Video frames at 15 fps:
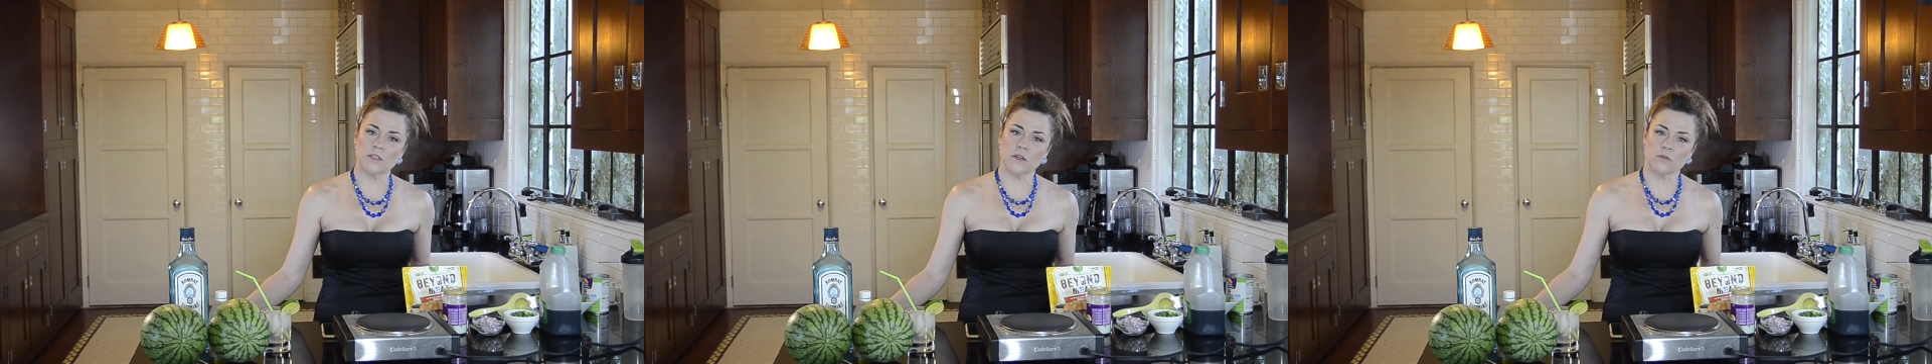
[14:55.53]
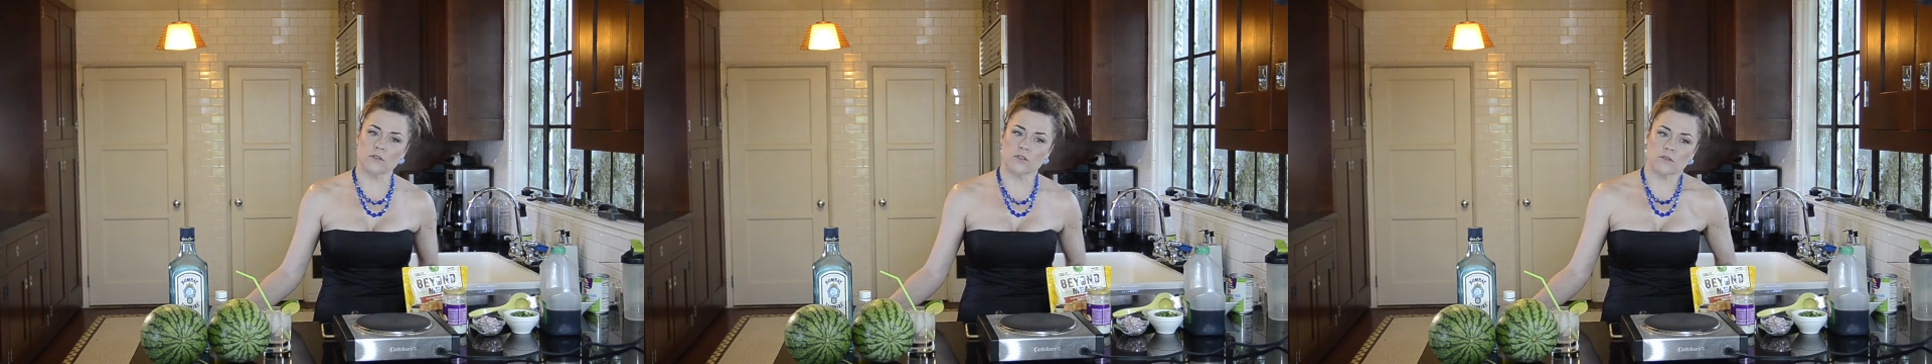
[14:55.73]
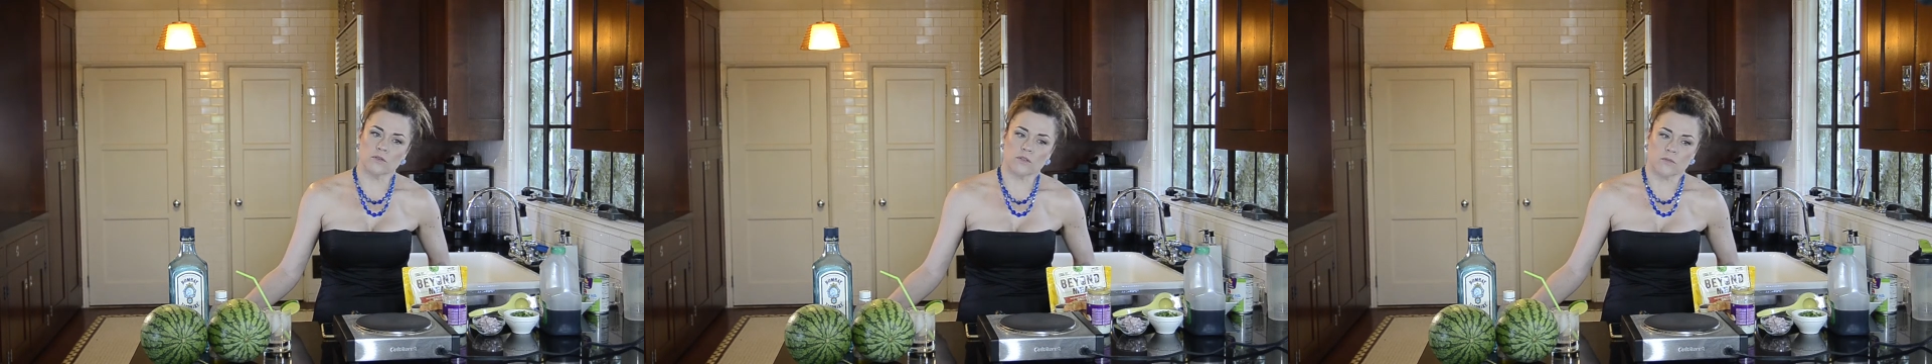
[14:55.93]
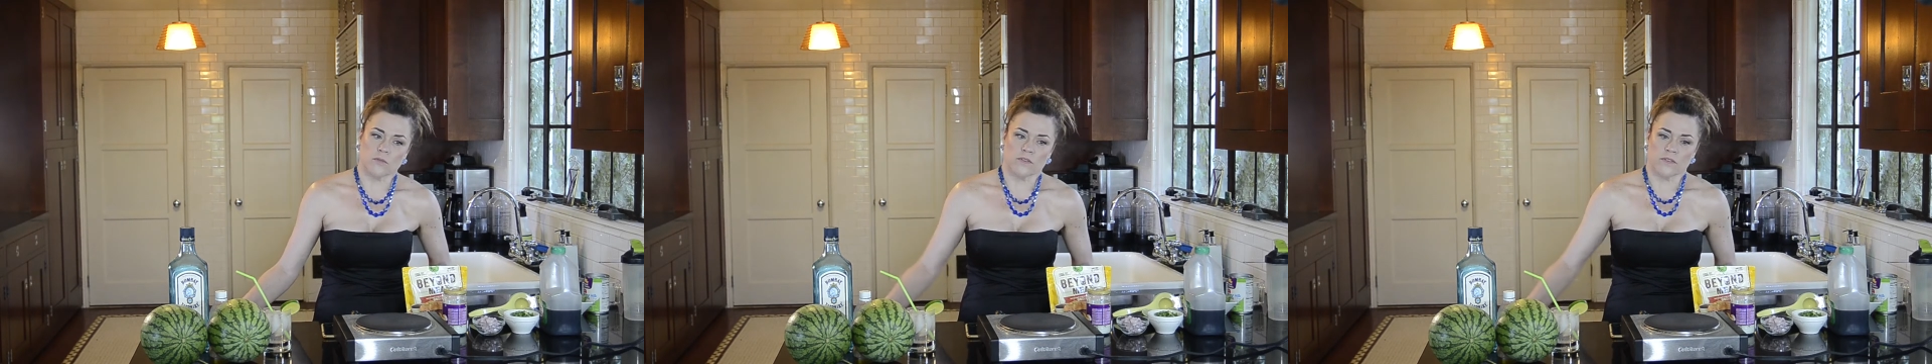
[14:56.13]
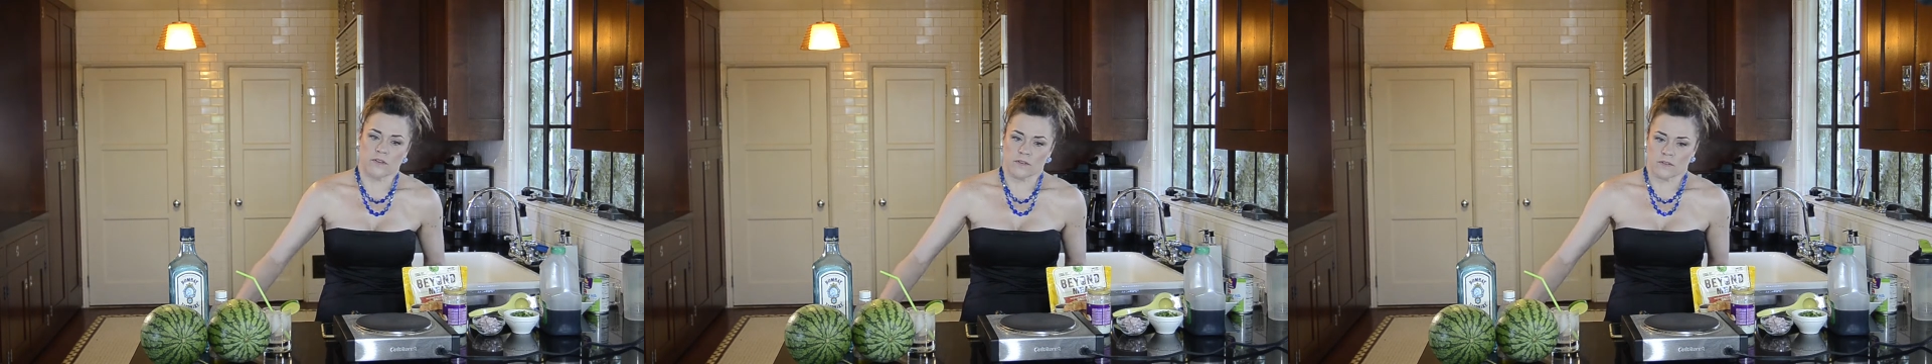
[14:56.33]
I don't do some
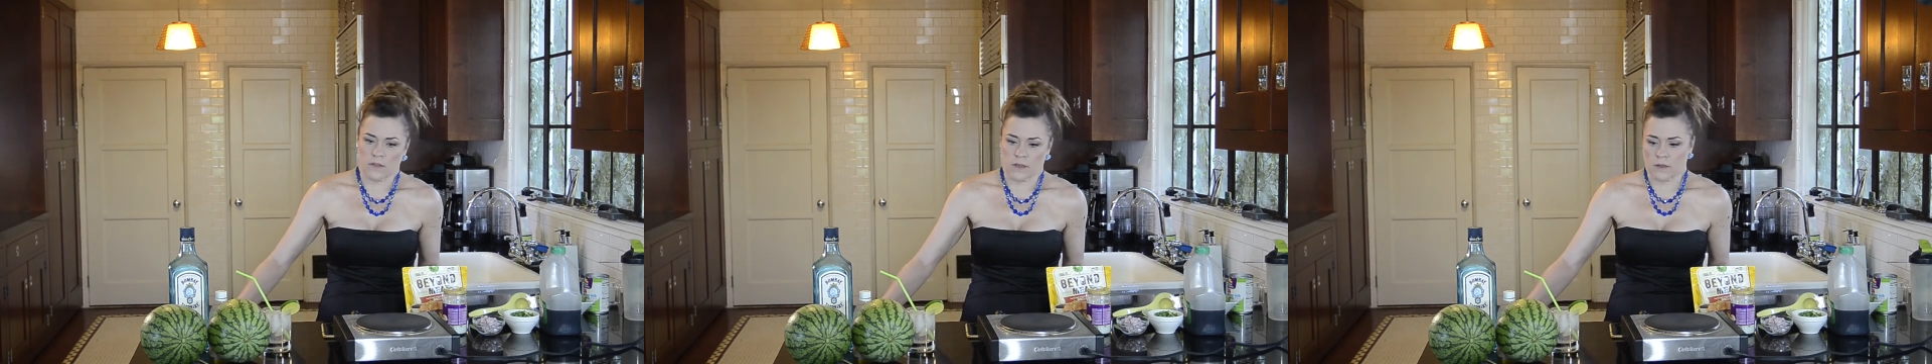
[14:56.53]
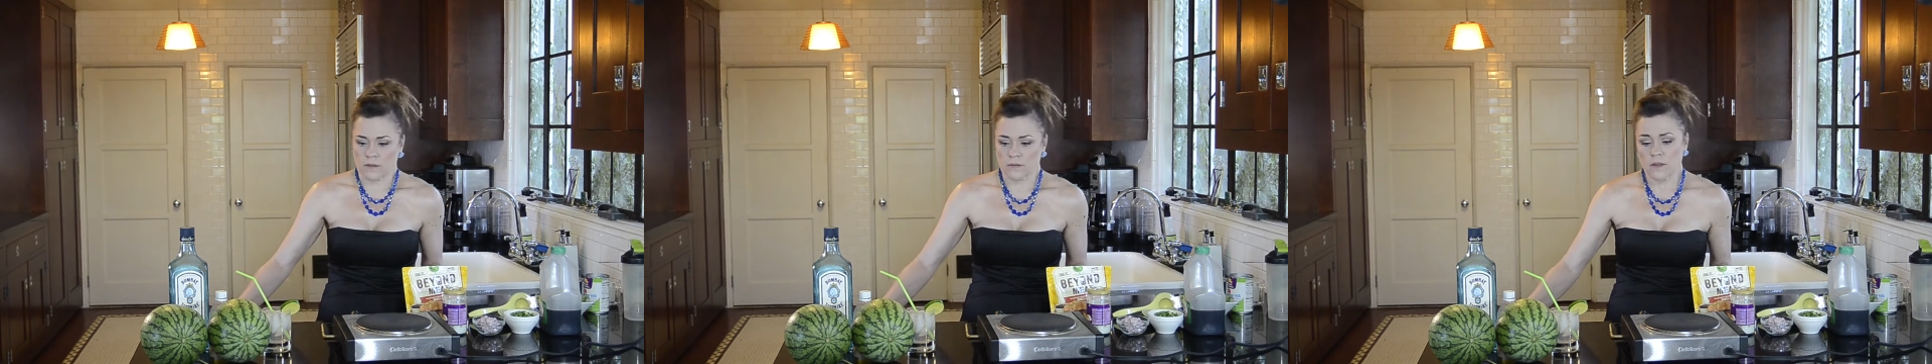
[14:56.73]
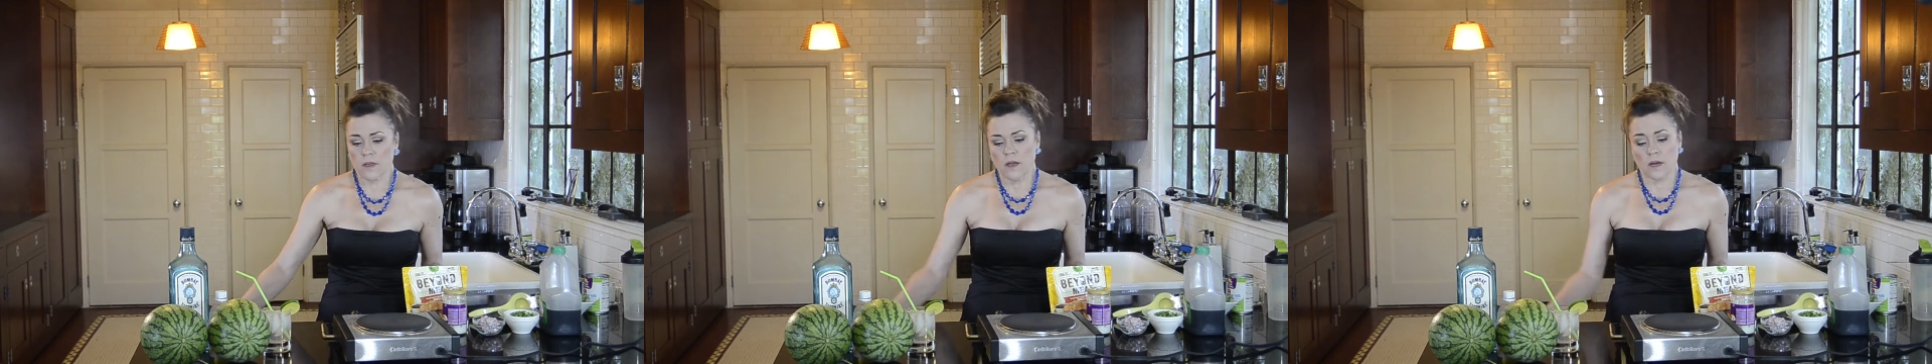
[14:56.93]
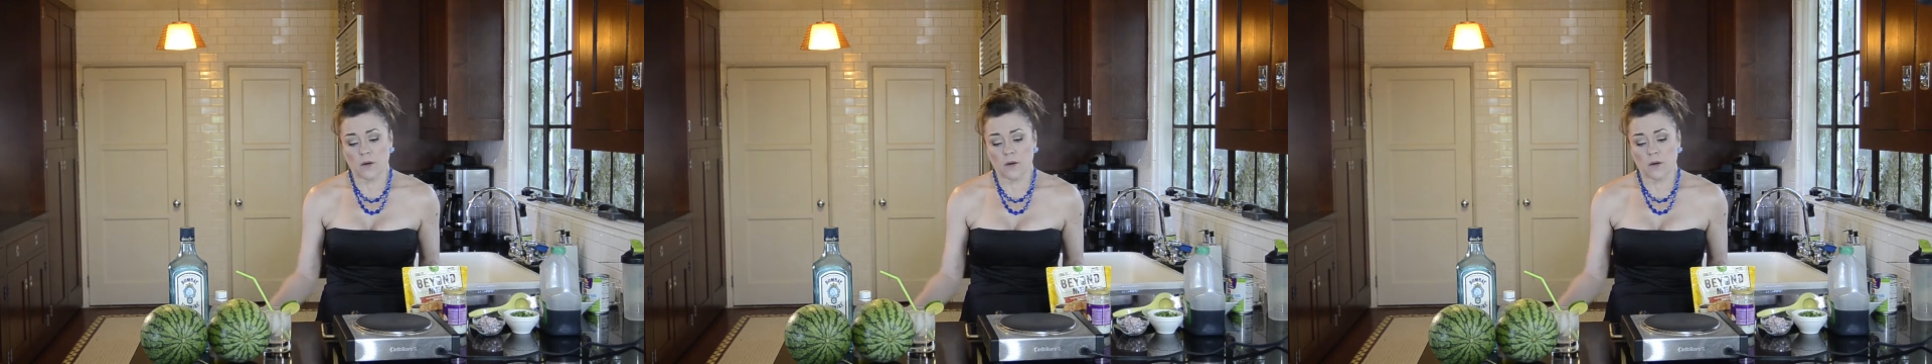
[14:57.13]
of these things.